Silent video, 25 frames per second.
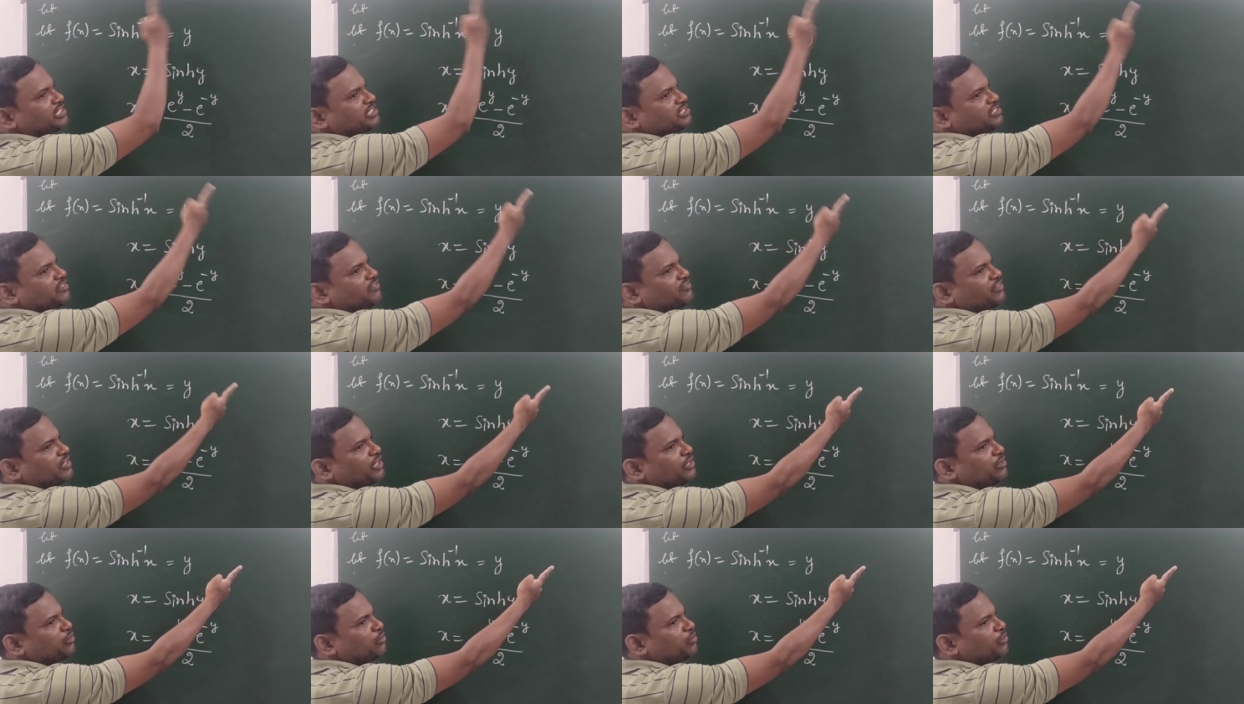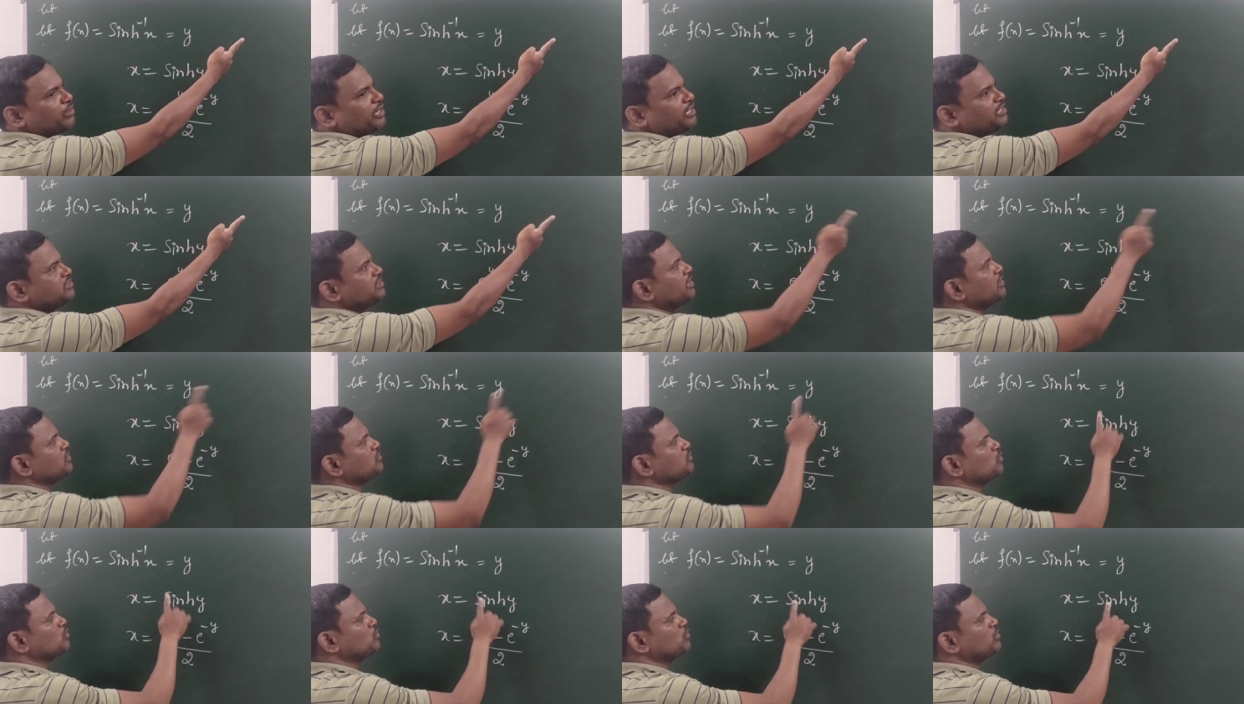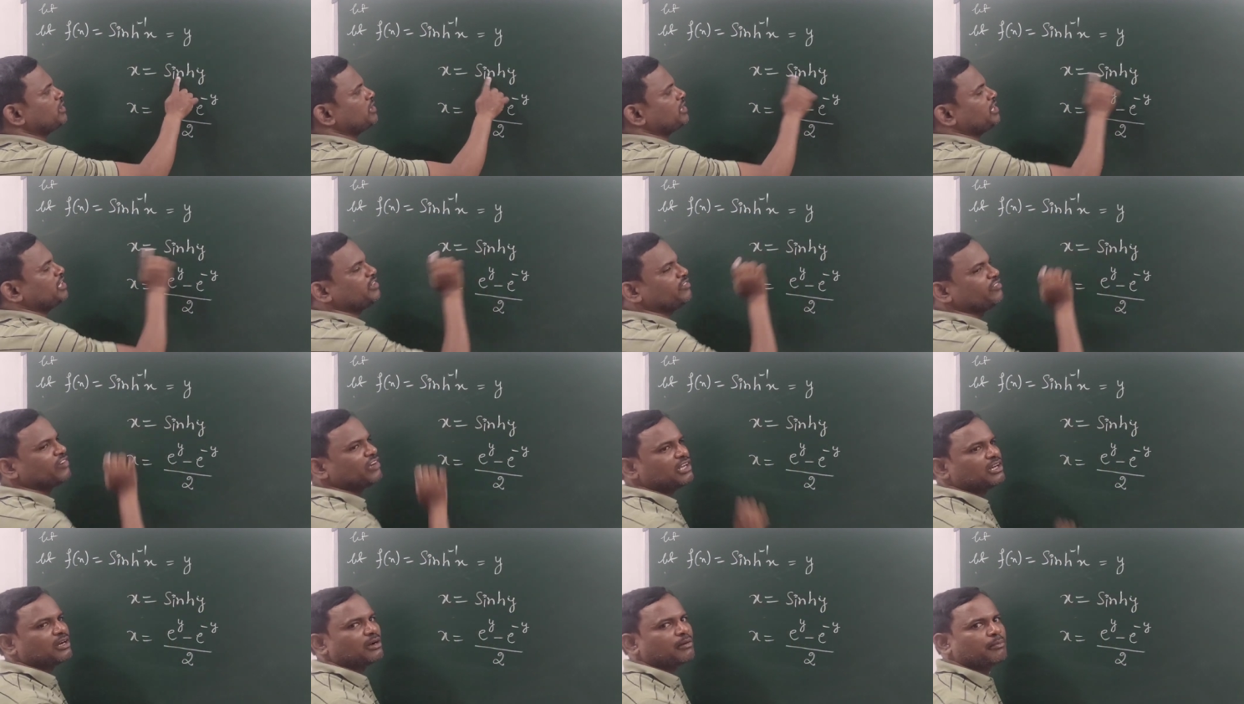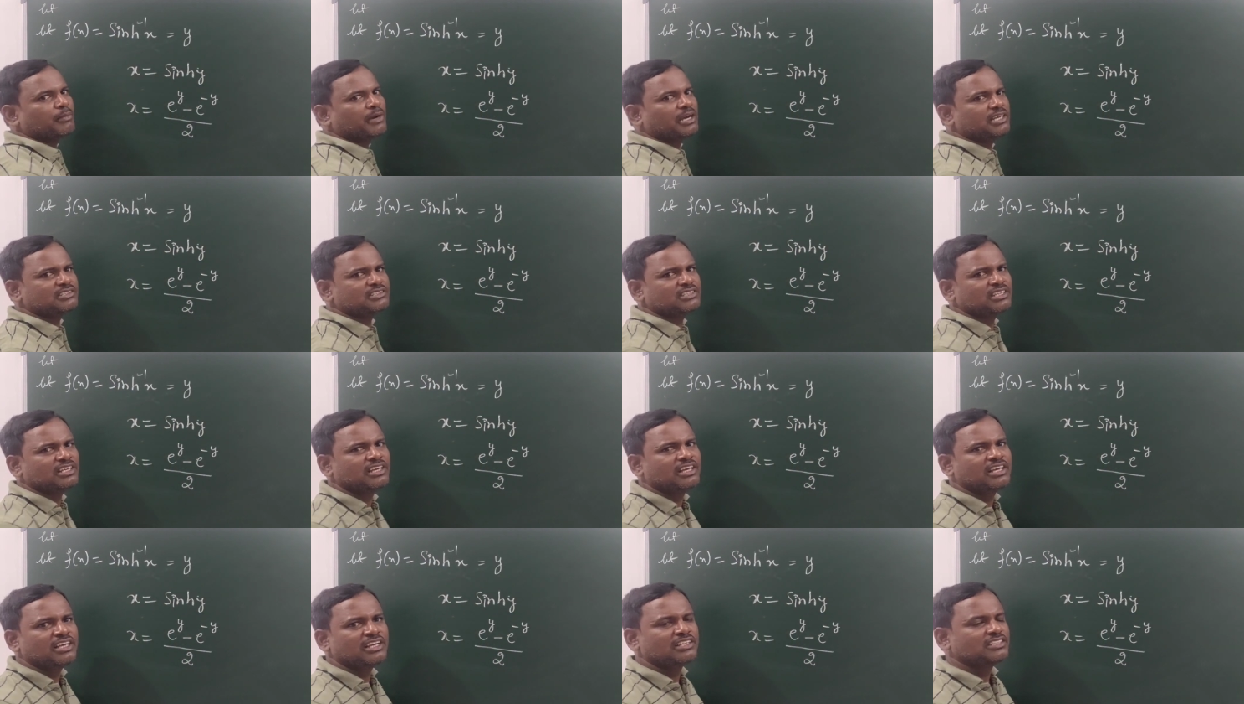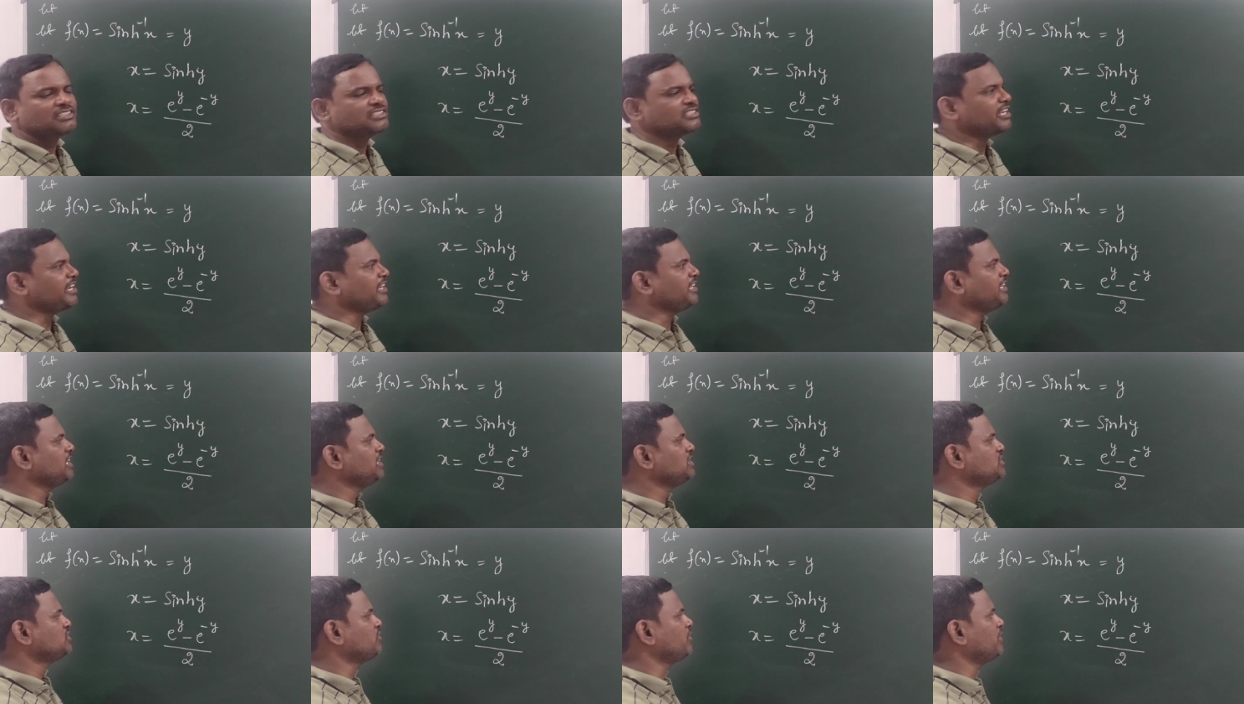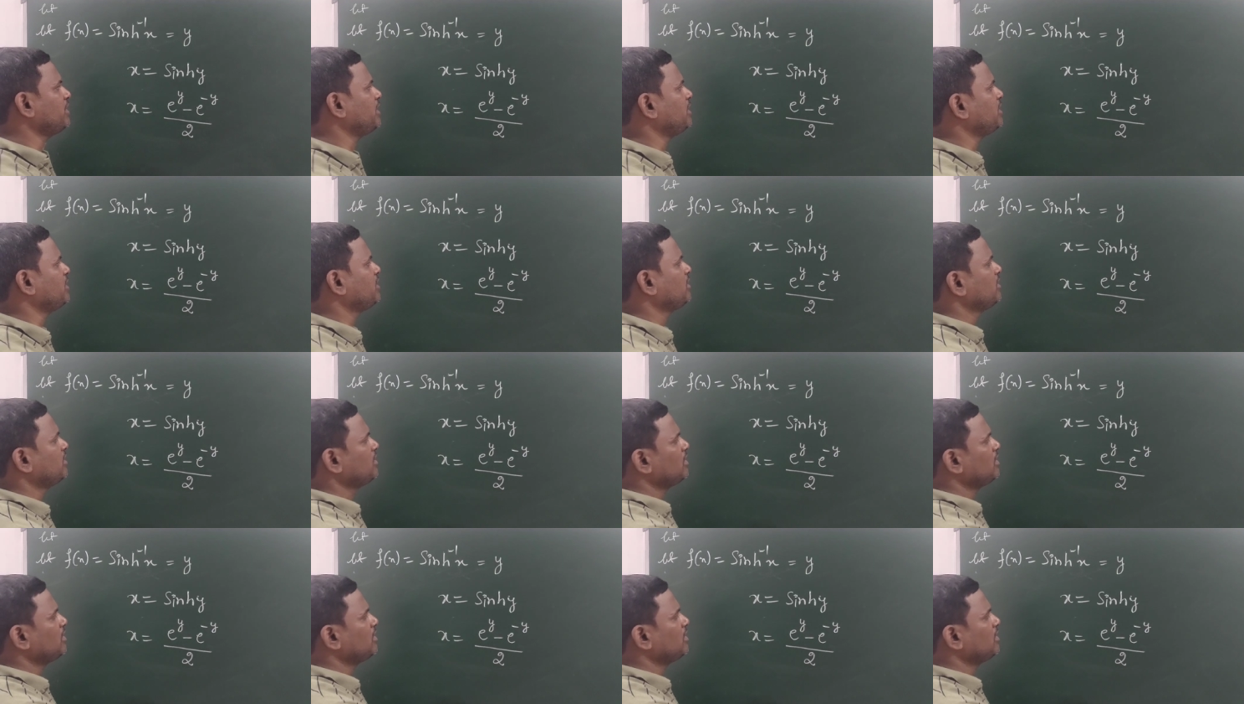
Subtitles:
I shifted to right side so that it will come as sin hy.